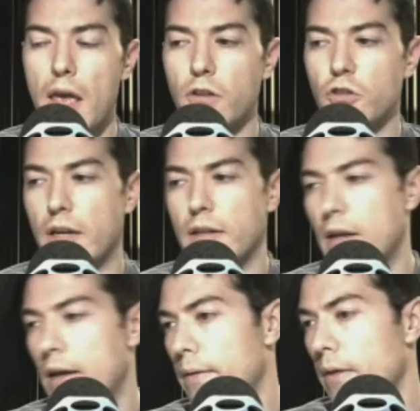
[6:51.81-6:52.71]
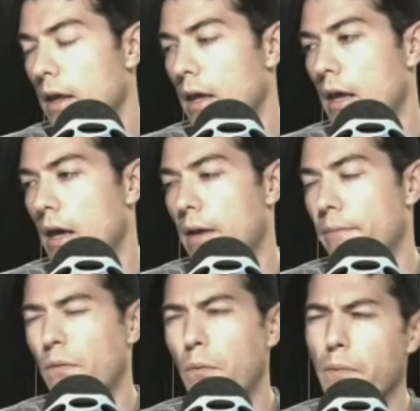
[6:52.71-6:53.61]
gender...
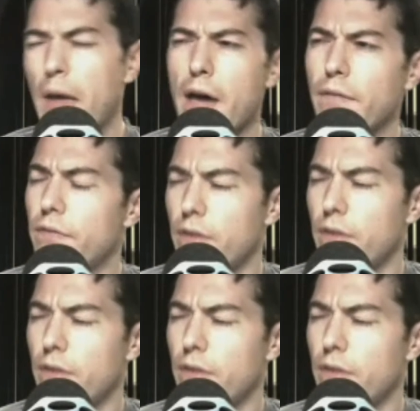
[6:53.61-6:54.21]
we have